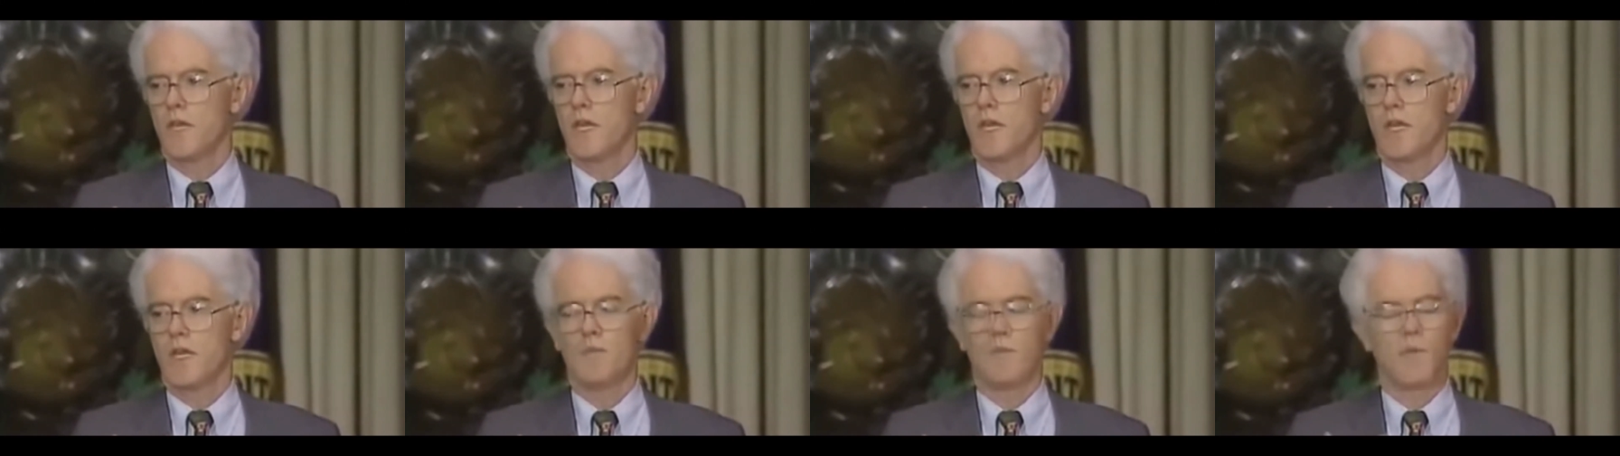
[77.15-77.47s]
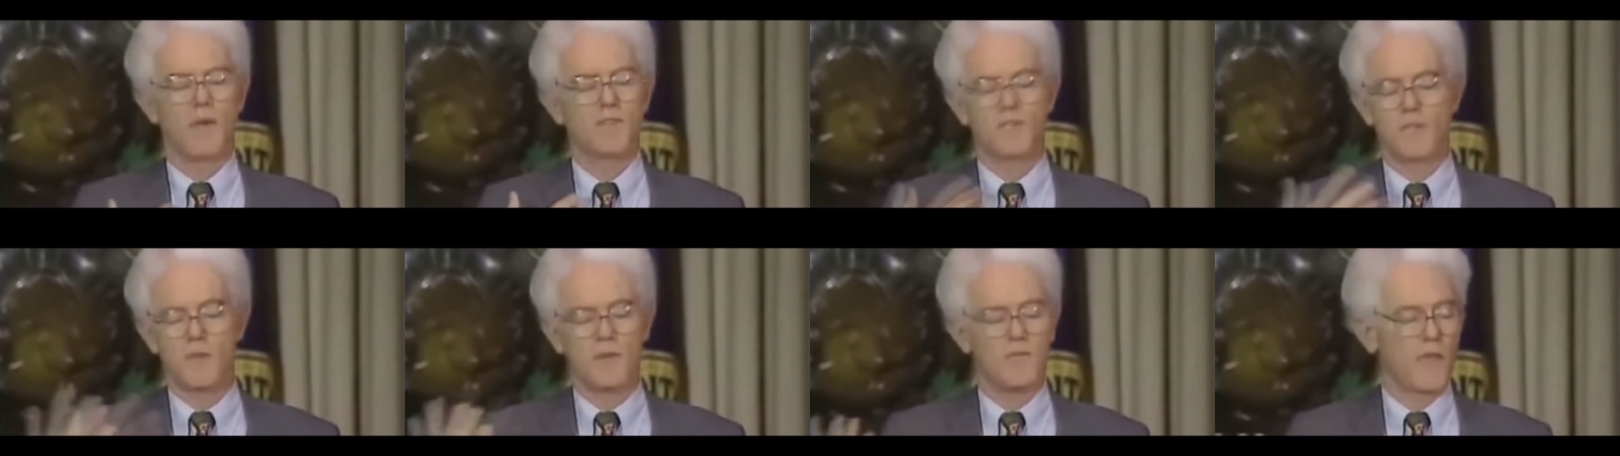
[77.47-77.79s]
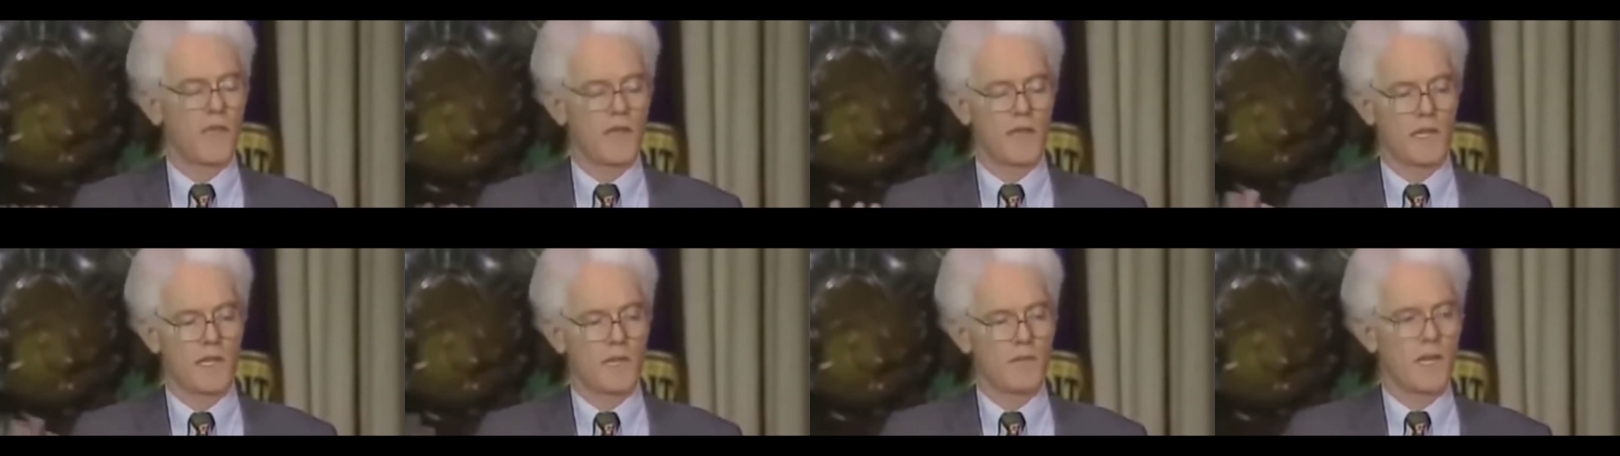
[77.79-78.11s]
And some
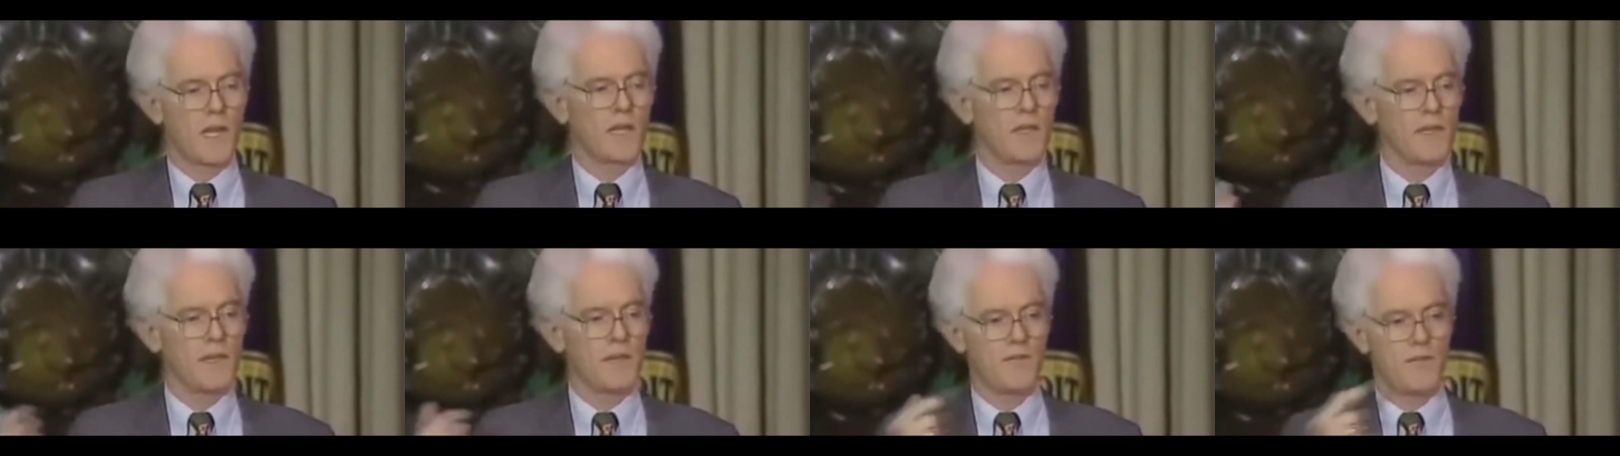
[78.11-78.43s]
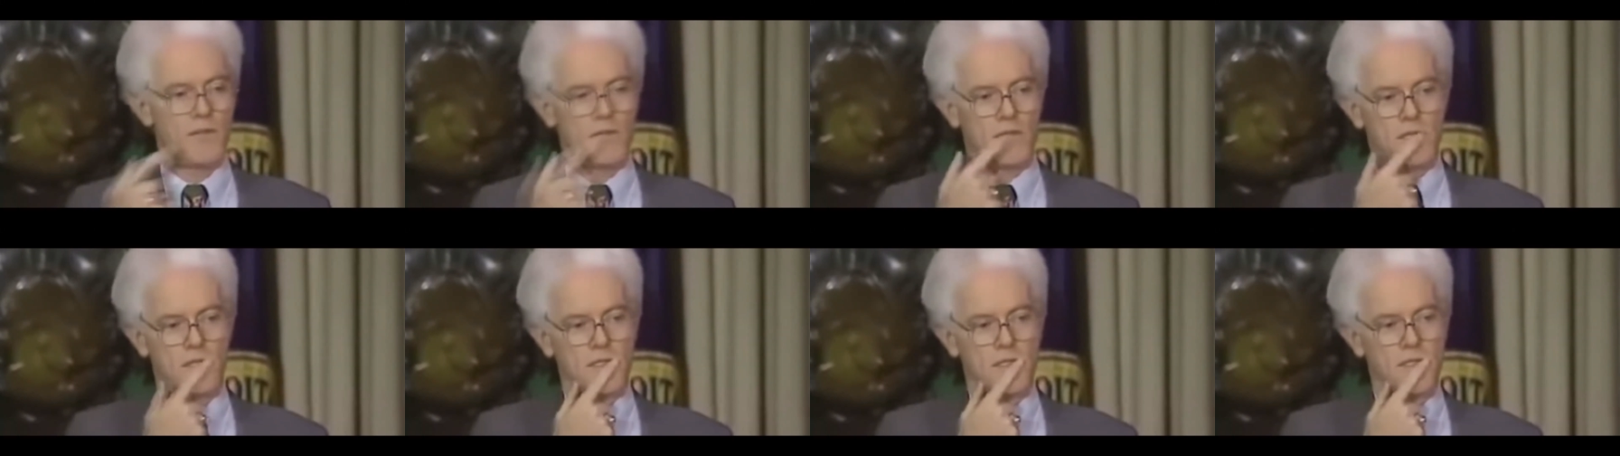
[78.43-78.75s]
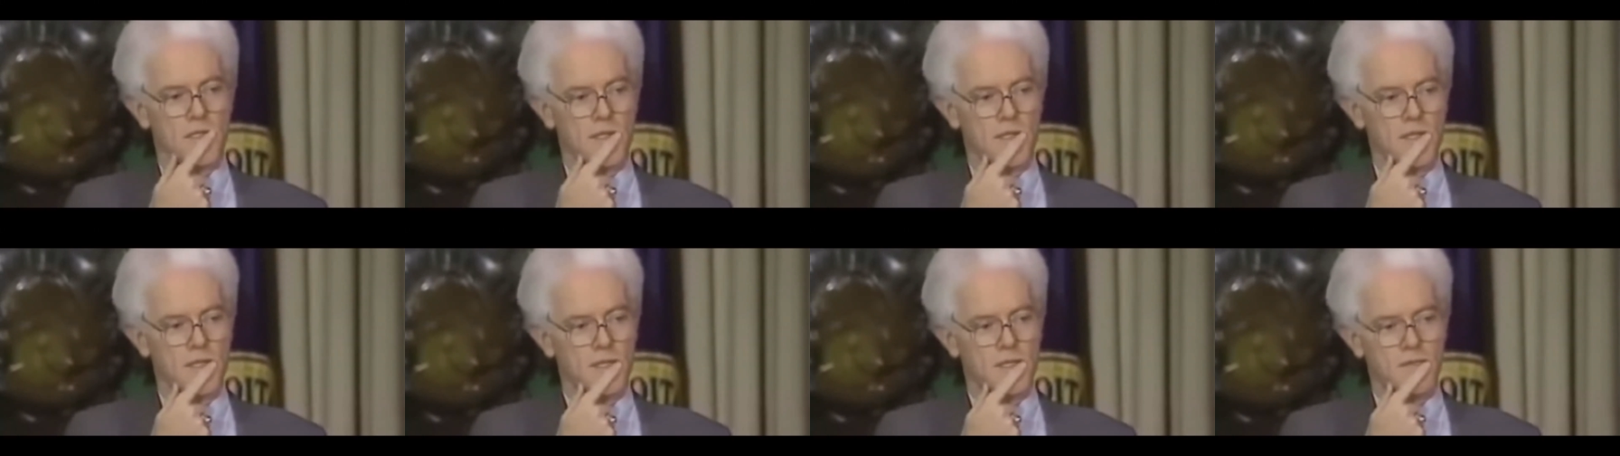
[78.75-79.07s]
event will come out of left field, and